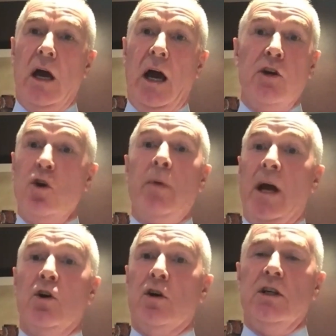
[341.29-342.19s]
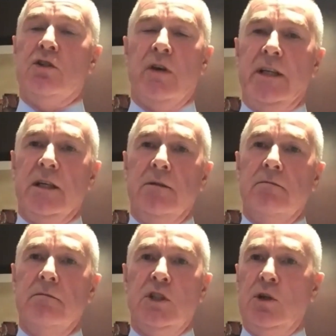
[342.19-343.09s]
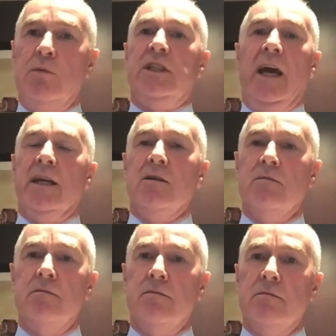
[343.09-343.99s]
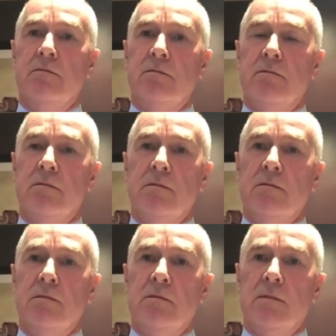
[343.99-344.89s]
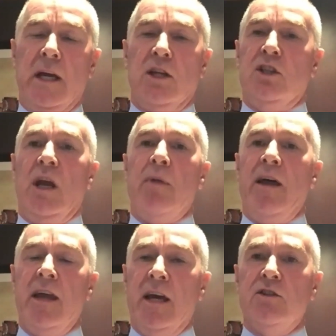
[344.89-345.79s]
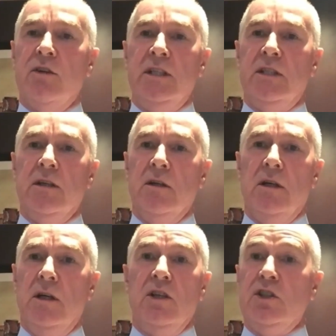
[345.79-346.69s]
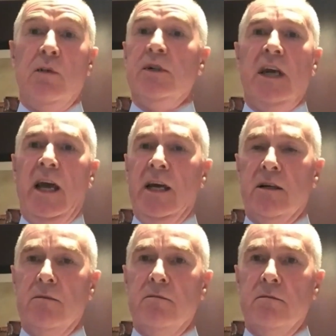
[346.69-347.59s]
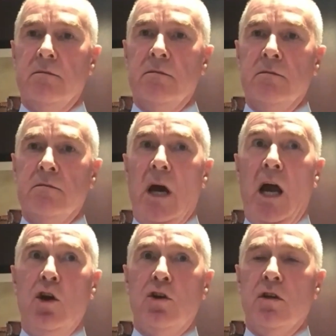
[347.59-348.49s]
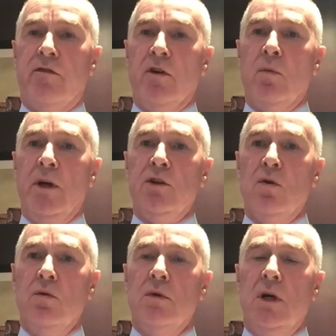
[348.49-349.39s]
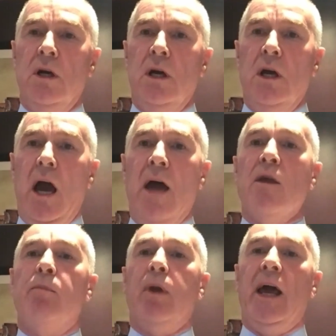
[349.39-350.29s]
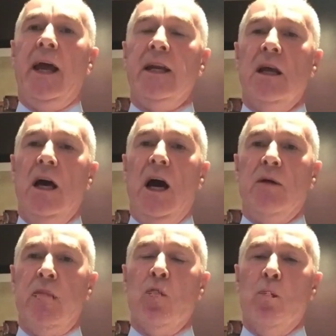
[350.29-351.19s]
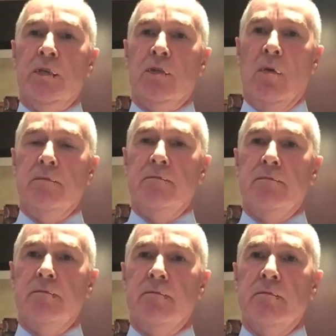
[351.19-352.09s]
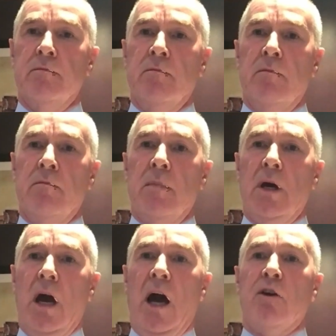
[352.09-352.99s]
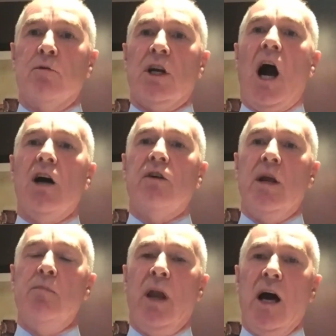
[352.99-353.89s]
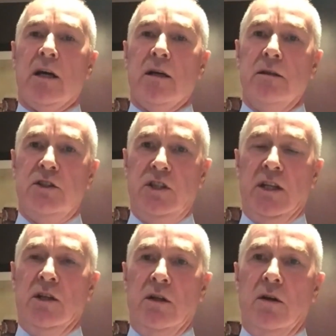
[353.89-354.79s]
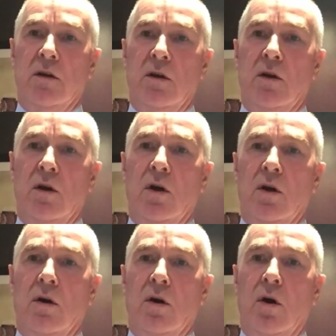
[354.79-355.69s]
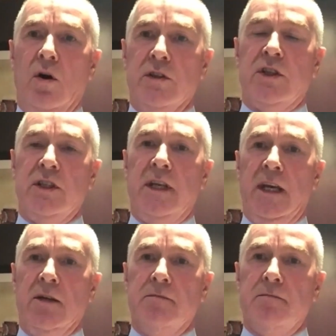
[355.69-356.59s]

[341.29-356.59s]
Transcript: I knew by looking at Teresa, she was dead. I could see by the injuries, she was dead. I looked at the front window and the blind had been opened up and there was a concrete block sitting on the settee.